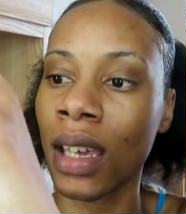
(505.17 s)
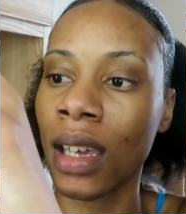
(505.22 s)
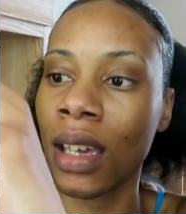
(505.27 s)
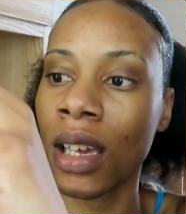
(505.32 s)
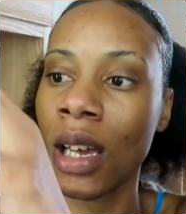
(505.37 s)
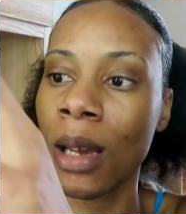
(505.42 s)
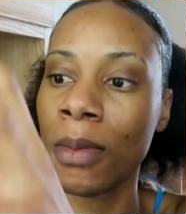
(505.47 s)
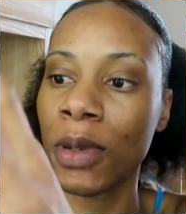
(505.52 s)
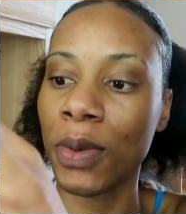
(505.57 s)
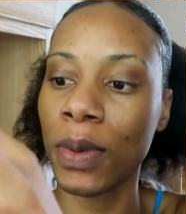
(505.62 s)
It
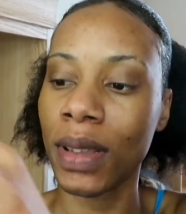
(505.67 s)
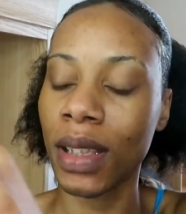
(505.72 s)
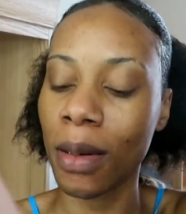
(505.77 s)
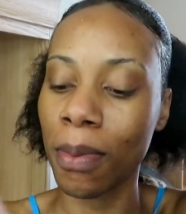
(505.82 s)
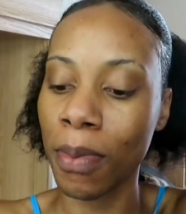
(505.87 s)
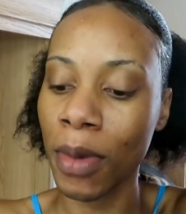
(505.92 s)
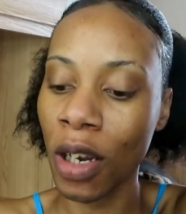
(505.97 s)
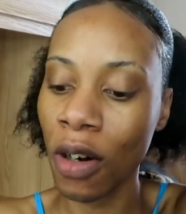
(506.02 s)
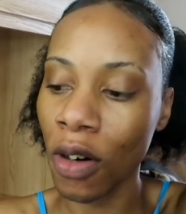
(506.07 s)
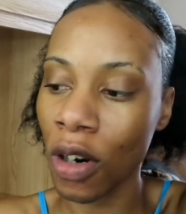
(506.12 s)
comes with a
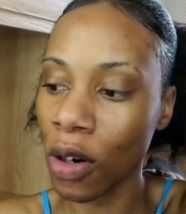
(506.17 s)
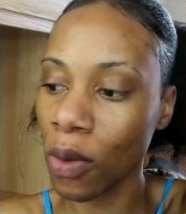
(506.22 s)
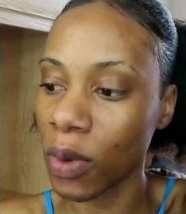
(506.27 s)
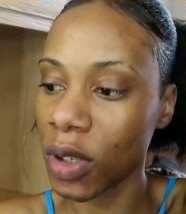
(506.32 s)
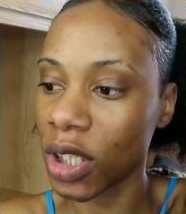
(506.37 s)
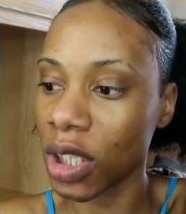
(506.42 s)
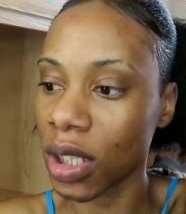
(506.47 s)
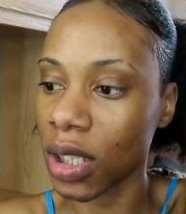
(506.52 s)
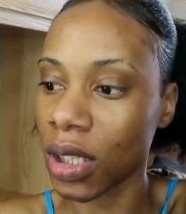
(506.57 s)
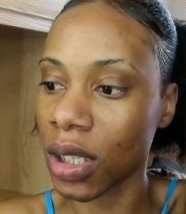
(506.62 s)
mirror,
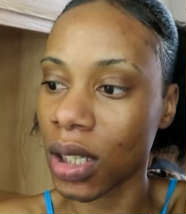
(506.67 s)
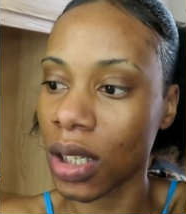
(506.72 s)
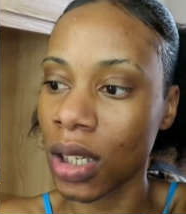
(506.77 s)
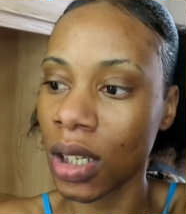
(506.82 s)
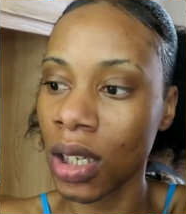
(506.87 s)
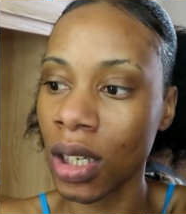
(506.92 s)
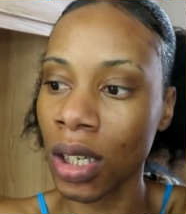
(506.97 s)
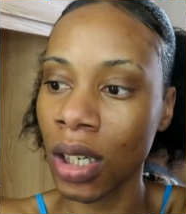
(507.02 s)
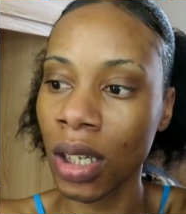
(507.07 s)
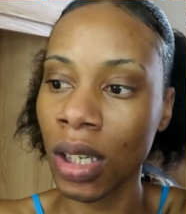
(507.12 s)
which is
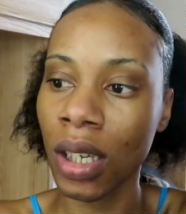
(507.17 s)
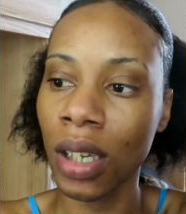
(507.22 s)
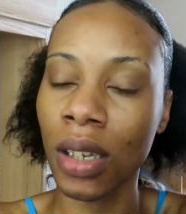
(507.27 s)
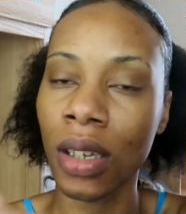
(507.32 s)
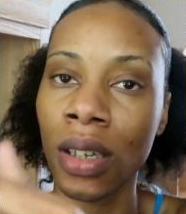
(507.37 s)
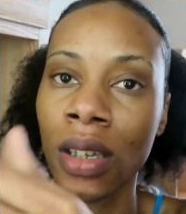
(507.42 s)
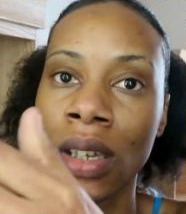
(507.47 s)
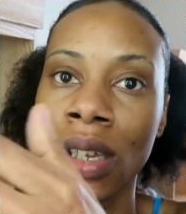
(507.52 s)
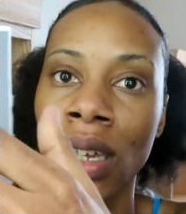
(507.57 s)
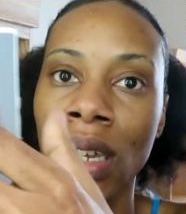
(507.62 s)
good.
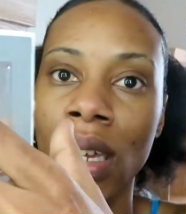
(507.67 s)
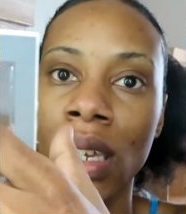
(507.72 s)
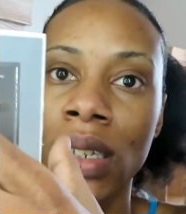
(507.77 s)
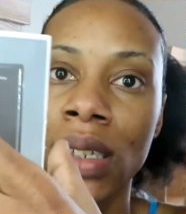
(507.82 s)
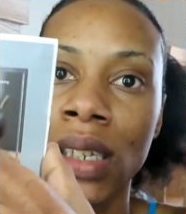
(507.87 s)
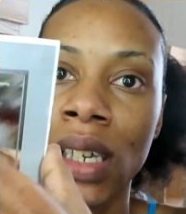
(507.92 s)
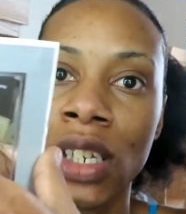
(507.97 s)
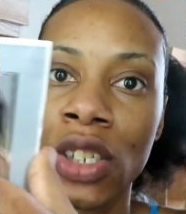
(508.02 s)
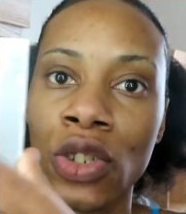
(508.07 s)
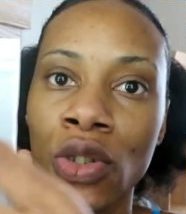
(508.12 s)
It
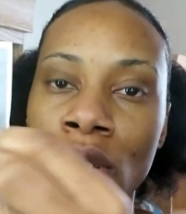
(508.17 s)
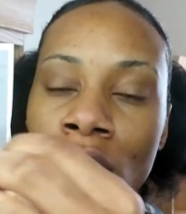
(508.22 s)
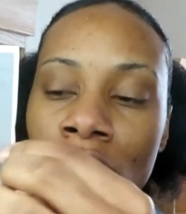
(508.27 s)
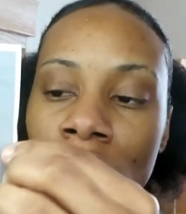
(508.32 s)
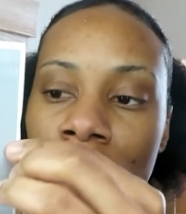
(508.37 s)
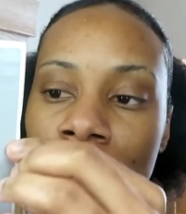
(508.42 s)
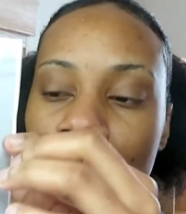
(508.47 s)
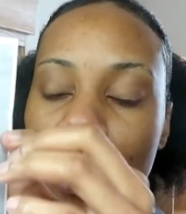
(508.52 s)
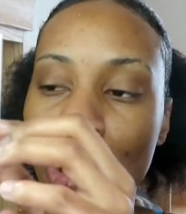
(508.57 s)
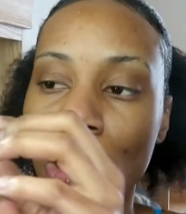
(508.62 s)
says you are
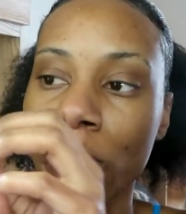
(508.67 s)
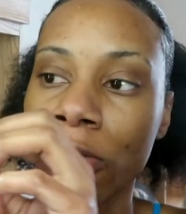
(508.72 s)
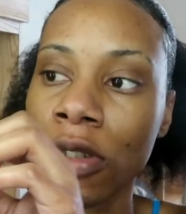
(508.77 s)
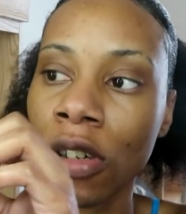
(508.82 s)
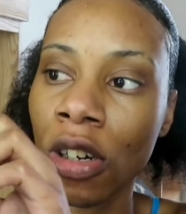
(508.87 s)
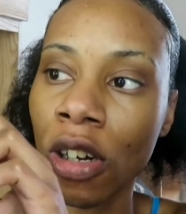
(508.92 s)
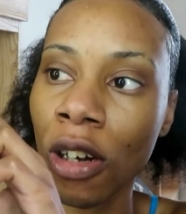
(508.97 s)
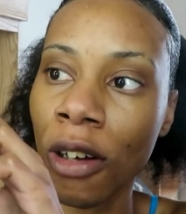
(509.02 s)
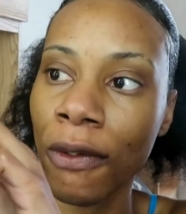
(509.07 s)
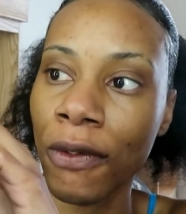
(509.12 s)
the sculptor
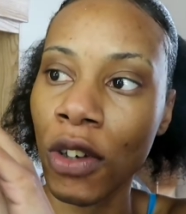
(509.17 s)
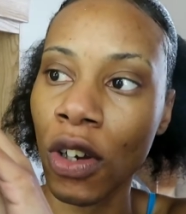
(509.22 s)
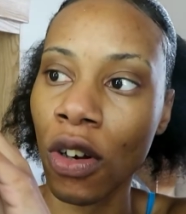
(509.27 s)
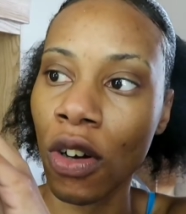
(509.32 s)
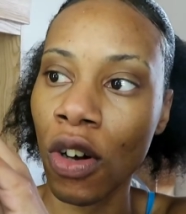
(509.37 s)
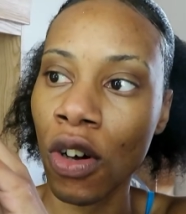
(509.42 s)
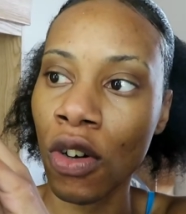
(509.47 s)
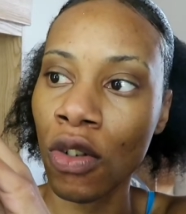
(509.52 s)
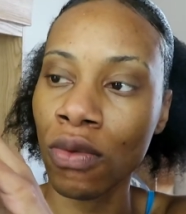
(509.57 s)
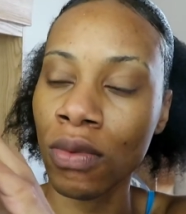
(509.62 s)
of
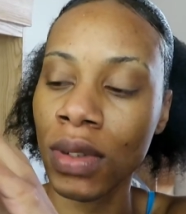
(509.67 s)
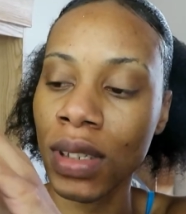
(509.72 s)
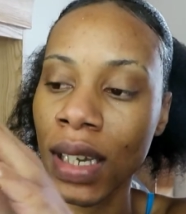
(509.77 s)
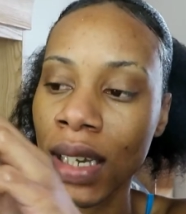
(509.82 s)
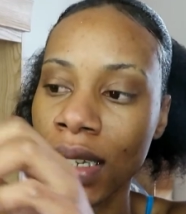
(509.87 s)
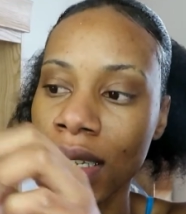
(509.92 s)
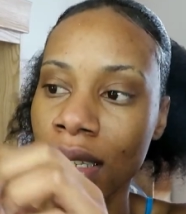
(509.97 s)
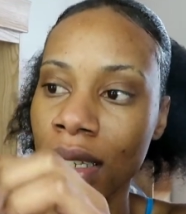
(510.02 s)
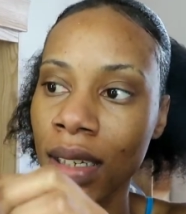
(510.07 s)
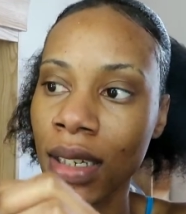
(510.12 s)
your own
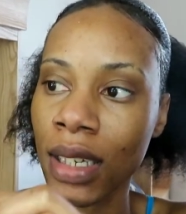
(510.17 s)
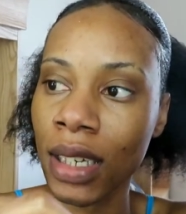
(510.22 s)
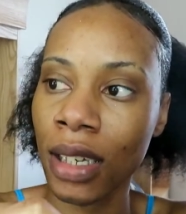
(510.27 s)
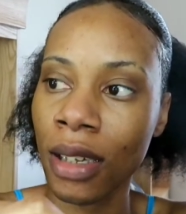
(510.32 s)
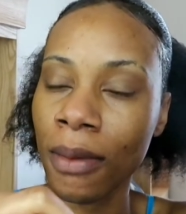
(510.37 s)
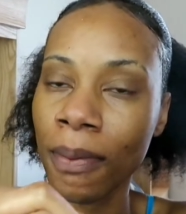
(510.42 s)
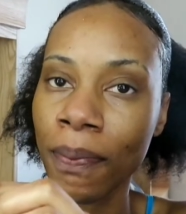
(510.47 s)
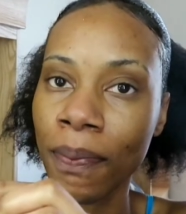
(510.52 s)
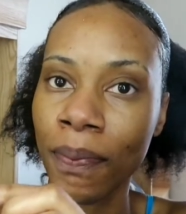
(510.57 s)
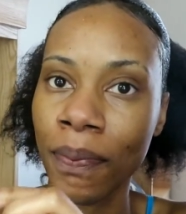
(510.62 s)

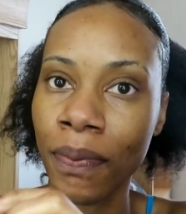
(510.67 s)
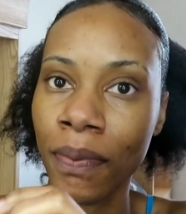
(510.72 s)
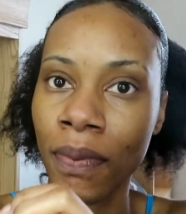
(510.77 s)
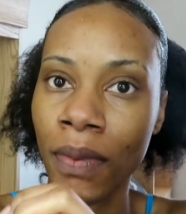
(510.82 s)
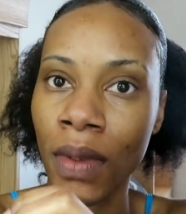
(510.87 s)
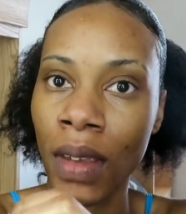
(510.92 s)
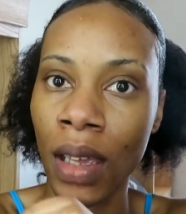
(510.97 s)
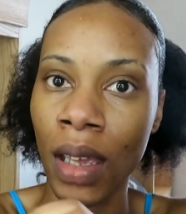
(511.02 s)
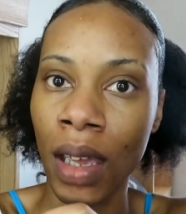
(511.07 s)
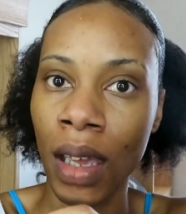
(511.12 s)
destiny.
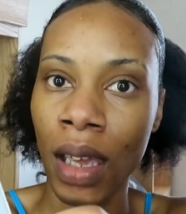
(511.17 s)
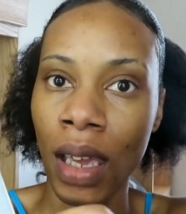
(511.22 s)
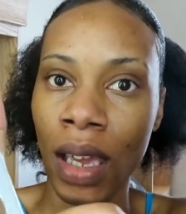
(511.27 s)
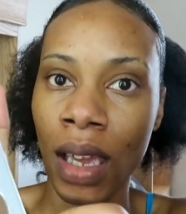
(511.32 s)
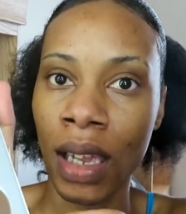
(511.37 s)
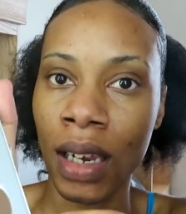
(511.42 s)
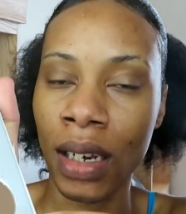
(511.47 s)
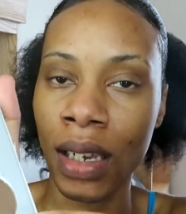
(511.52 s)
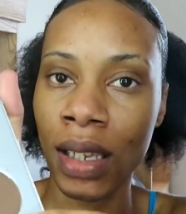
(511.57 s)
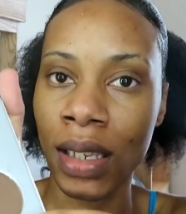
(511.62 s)

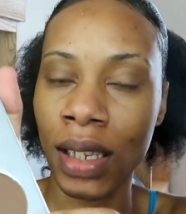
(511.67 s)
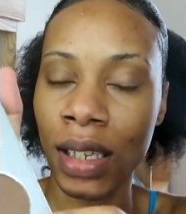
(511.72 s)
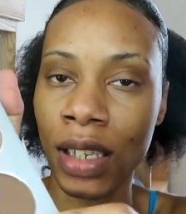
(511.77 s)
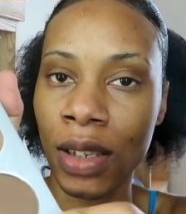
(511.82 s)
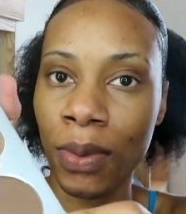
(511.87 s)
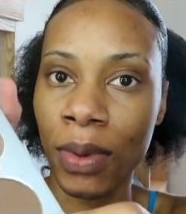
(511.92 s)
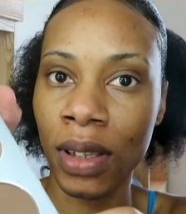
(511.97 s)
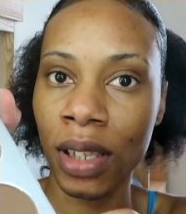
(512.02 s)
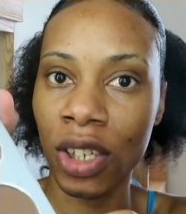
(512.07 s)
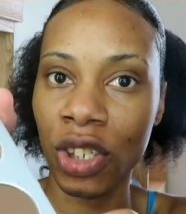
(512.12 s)
And this
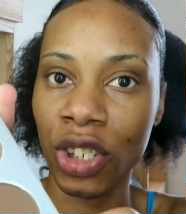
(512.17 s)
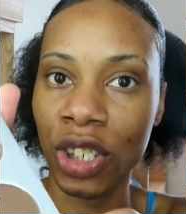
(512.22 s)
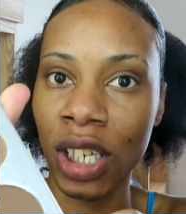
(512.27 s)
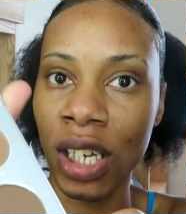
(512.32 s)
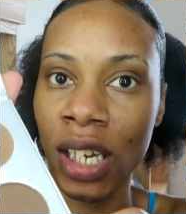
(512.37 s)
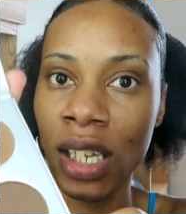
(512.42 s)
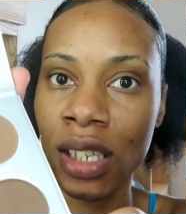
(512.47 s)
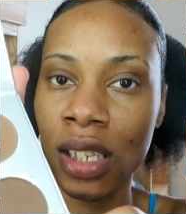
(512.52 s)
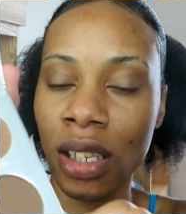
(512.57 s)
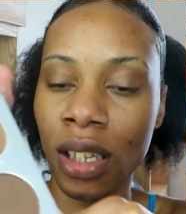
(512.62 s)
is what the
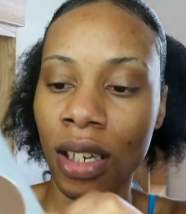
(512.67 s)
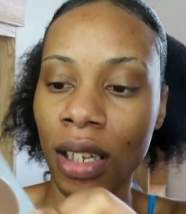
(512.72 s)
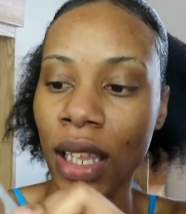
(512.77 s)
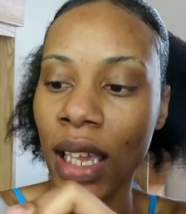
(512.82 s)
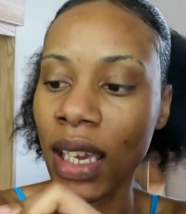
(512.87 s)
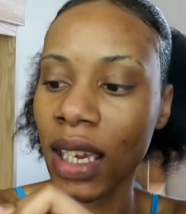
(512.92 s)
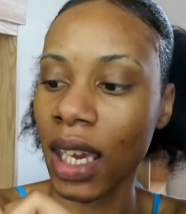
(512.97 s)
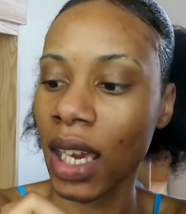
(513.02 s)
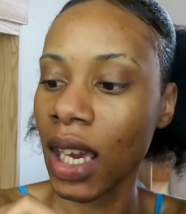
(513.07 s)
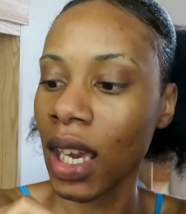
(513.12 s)
shades look
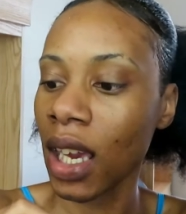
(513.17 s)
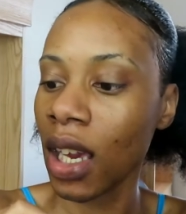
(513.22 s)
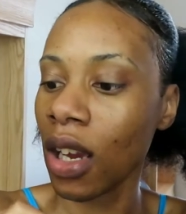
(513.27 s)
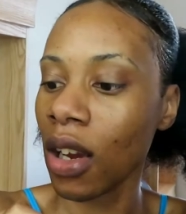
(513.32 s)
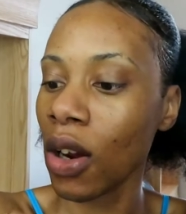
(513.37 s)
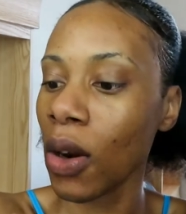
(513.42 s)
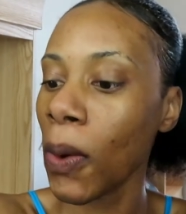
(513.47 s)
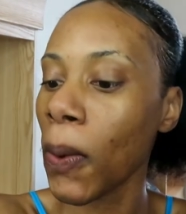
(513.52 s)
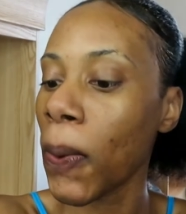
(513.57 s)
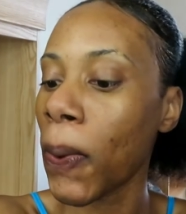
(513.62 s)
like
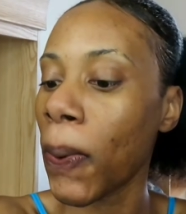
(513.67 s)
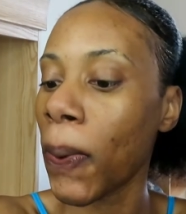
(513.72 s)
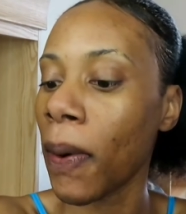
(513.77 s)
here.